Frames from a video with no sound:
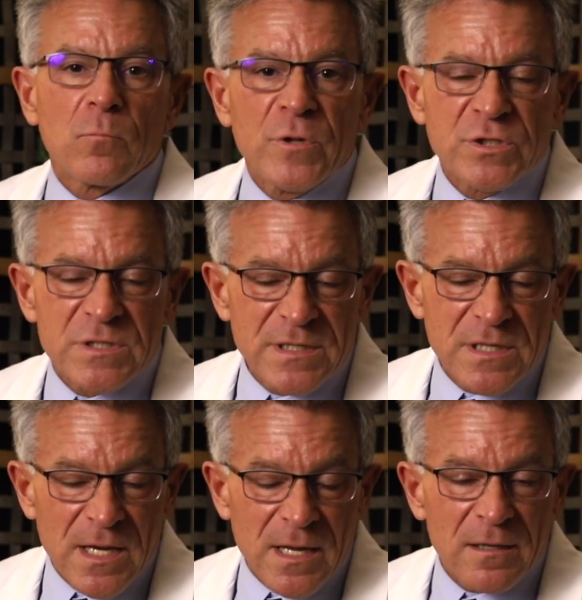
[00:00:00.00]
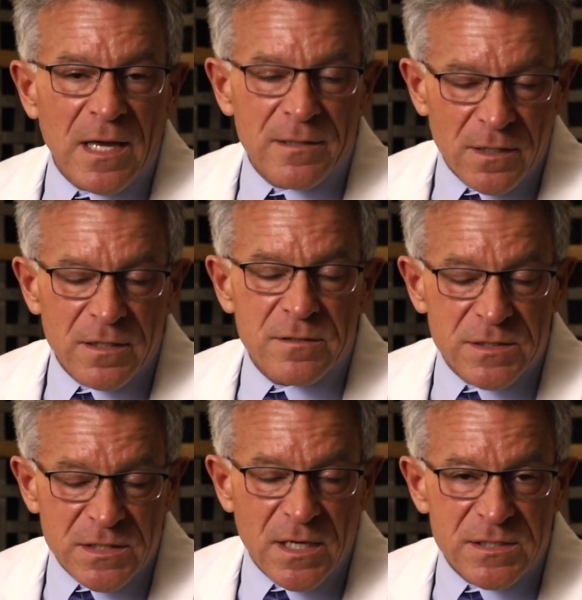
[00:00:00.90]
We just got done
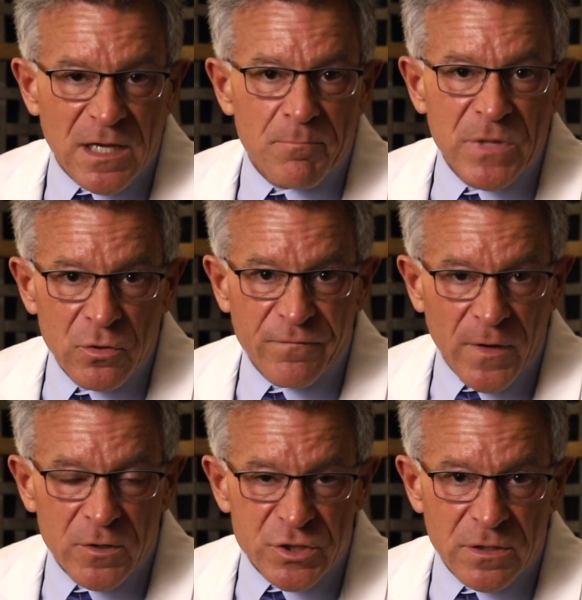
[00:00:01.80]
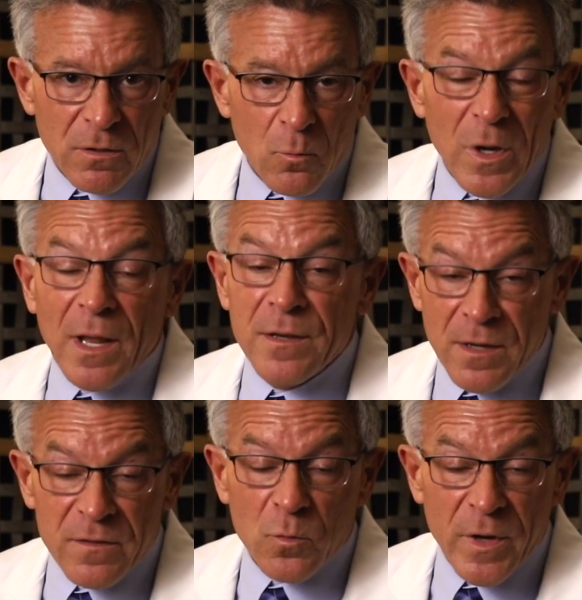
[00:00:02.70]
discussing immune function. Well,
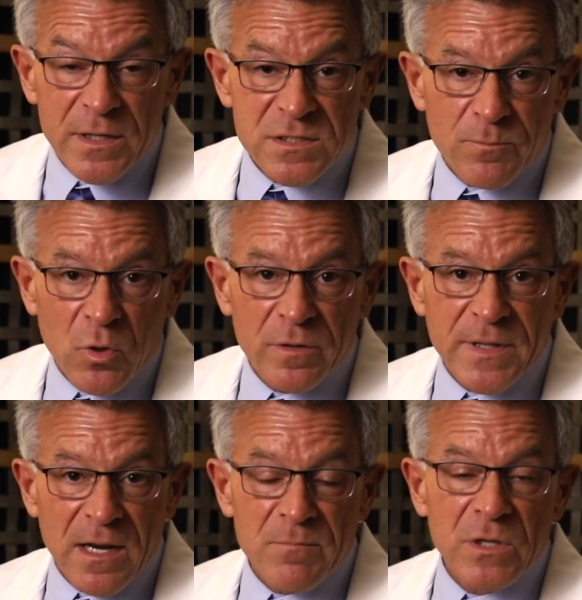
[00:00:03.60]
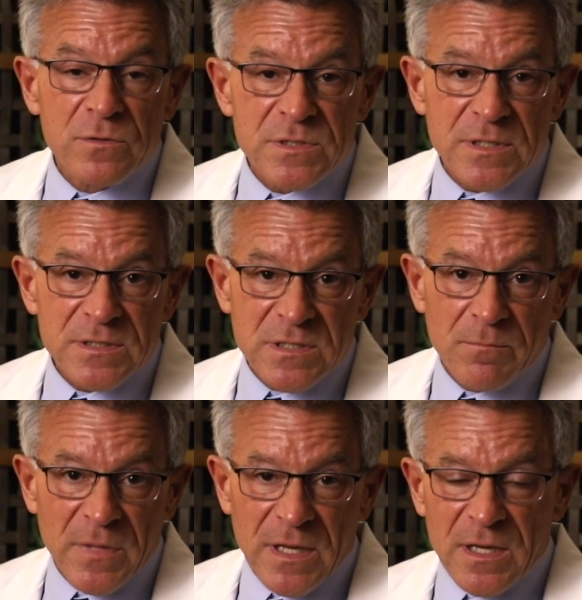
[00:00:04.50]
another way to support that immune
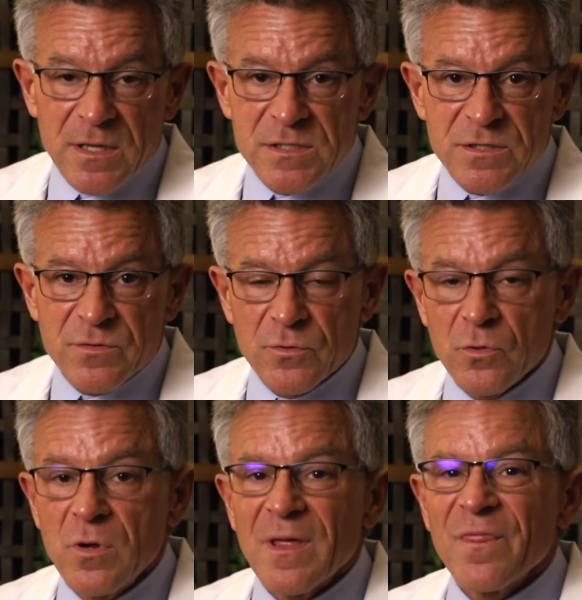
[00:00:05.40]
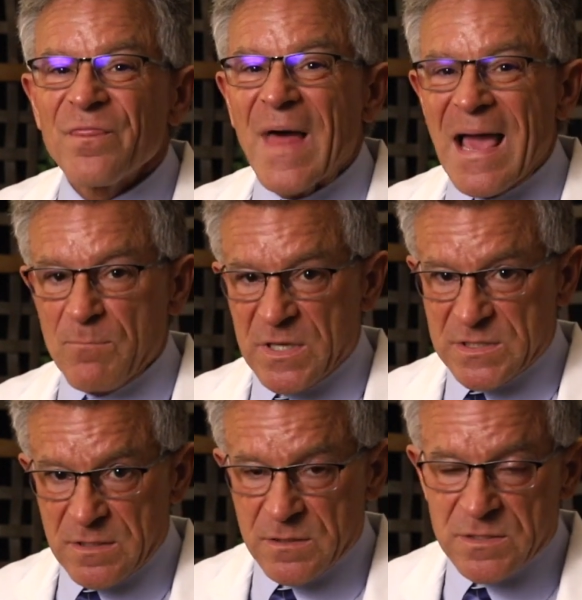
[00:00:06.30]
system is through
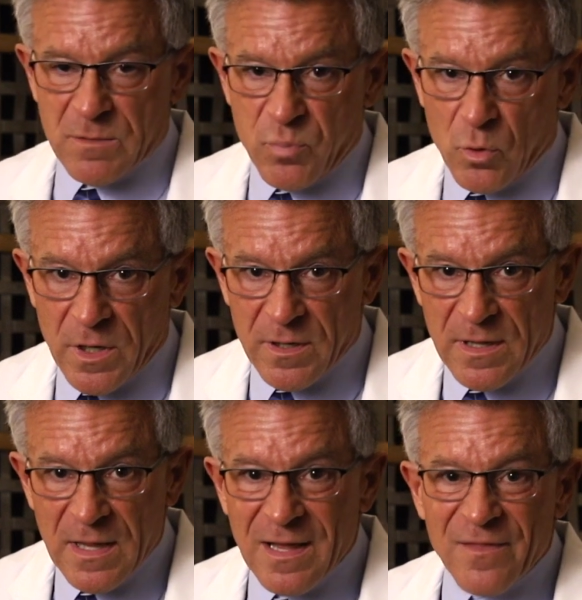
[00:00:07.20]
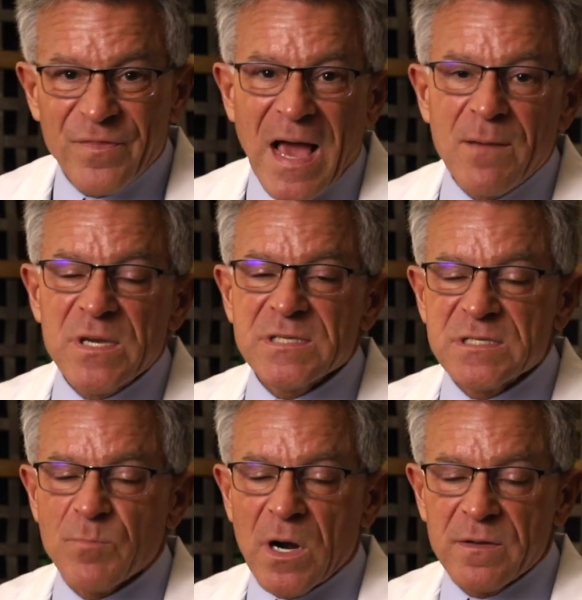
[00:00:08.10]
thymus support. Thymus
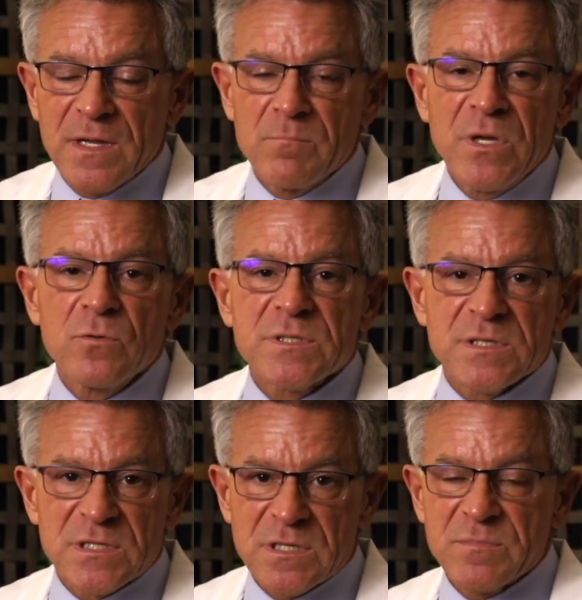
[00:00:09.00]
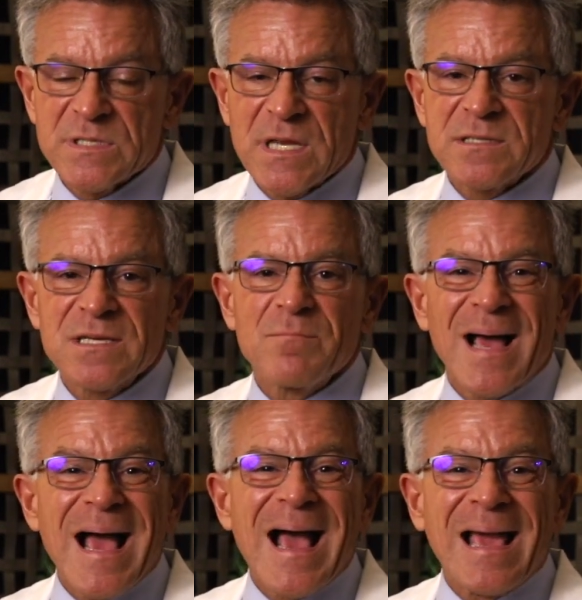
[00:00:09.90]
is part of the immune system, sets in
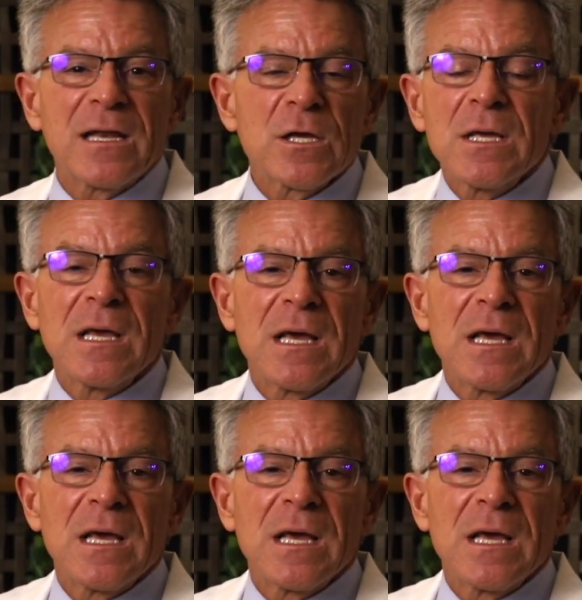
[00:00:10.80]
behind